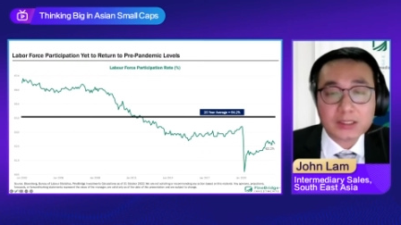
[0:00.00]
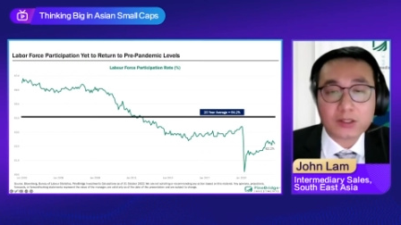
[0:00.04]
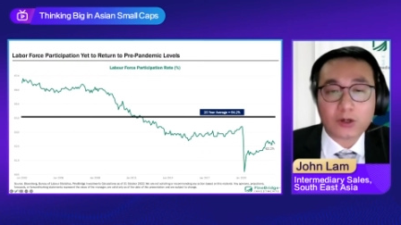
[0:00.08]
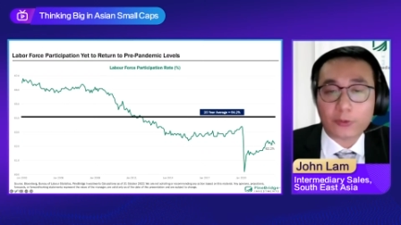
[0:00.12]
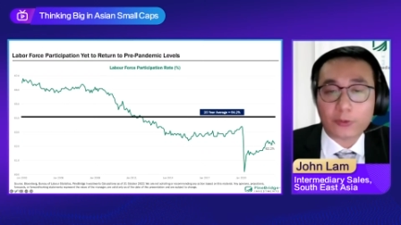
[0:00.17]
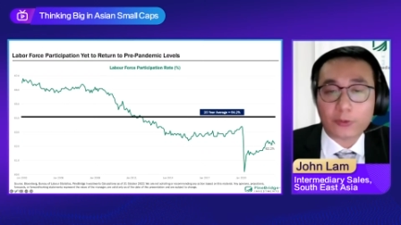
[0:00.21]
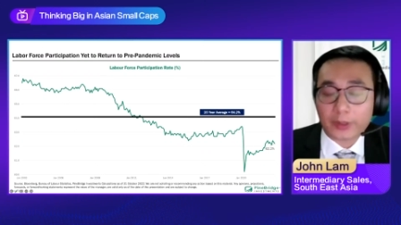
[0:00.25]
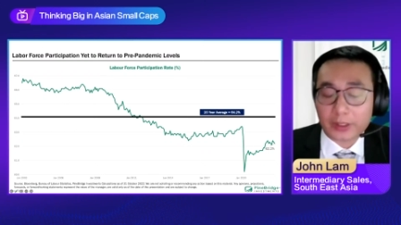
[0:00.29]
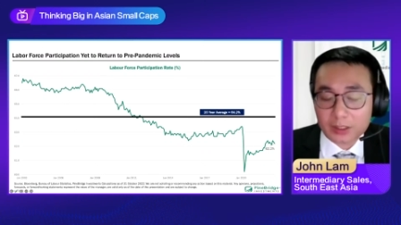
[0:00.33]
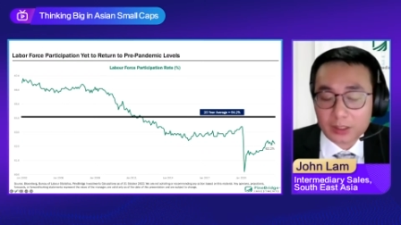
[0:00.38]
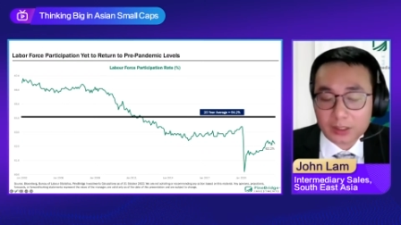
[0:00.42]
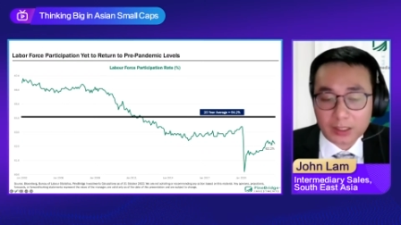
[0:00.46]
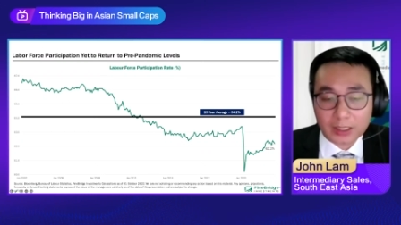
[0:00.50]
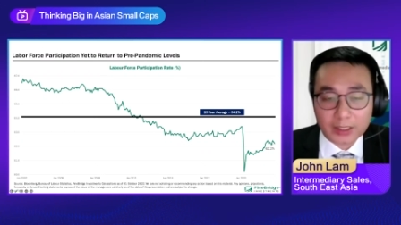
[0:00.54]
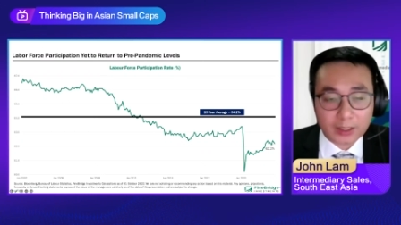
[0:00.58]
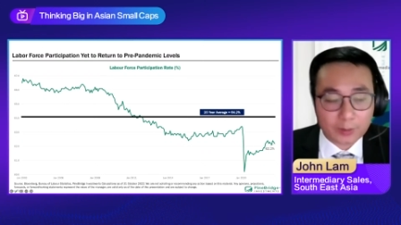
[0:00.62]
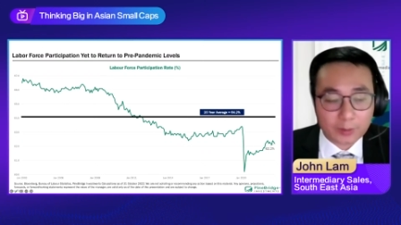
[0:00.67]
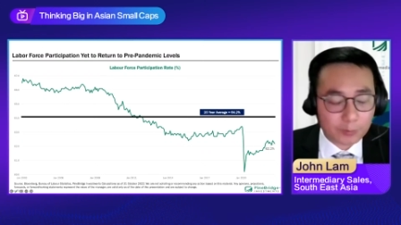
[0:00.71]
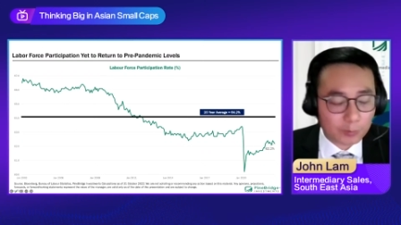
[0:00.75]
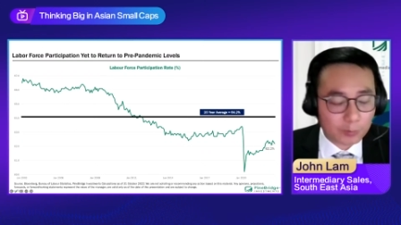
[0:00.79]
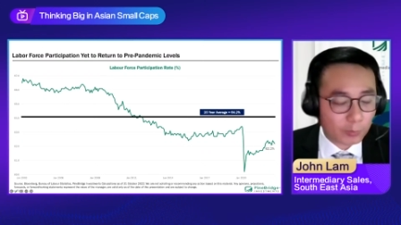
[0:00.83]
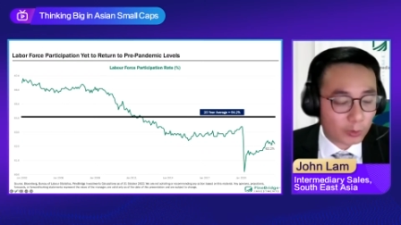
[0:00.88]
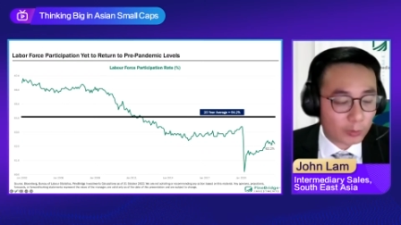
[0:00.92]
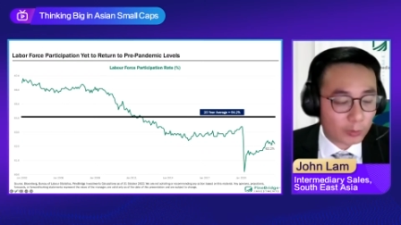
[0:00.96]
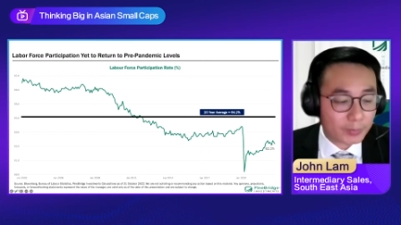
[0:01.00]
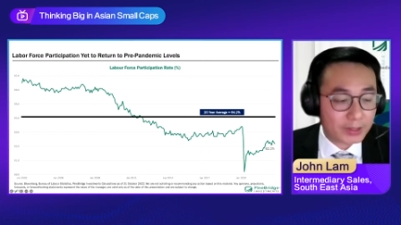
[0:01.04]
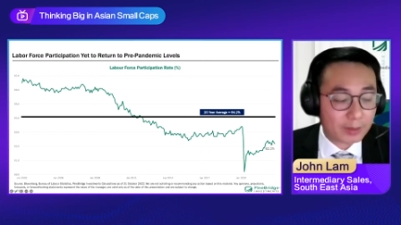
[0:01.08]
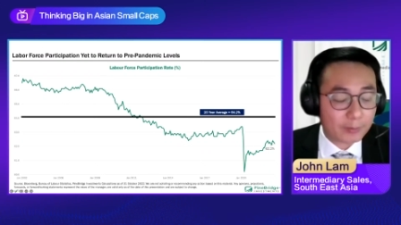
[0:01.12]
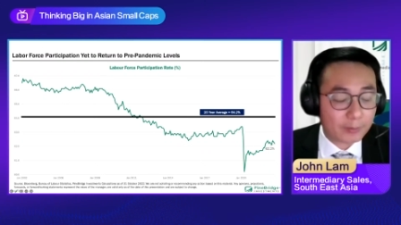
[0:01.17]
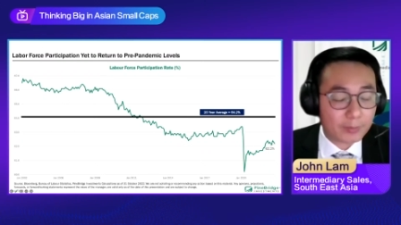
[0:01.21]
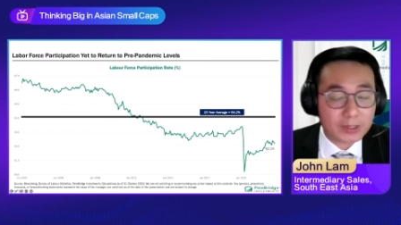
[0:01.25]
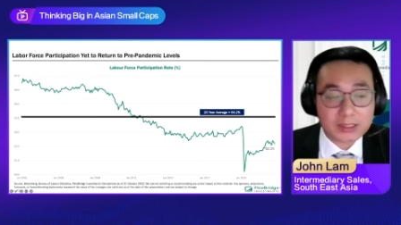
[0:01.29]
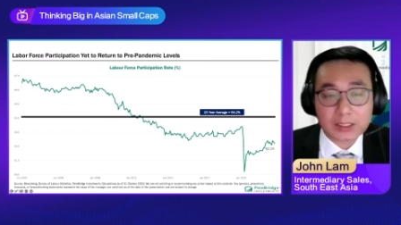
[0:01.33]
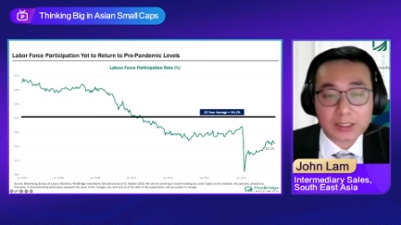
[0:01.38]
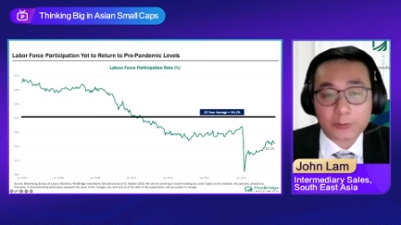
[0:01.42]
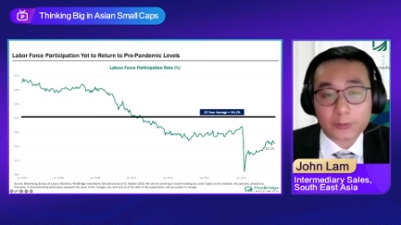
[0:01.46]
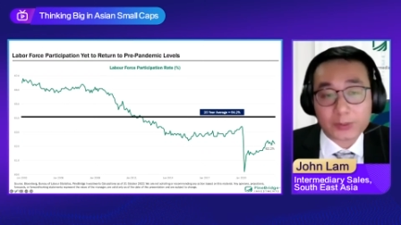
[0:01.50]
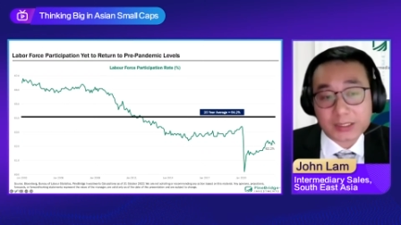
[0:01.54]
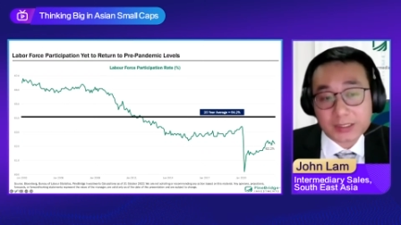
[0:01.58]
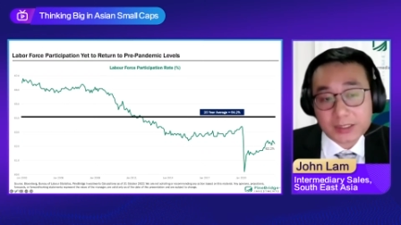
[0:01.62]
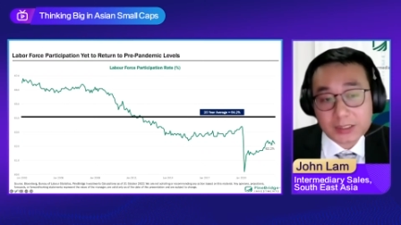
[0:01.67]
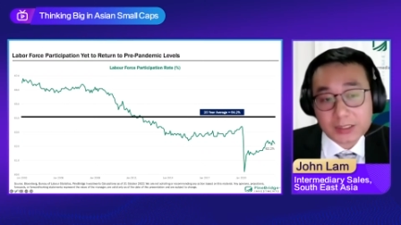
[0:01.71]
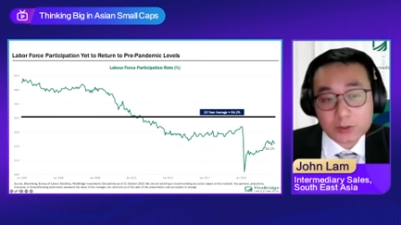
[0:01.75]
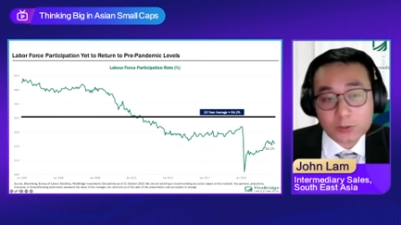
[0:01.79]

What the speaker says: or rather the unemployment numbers that we see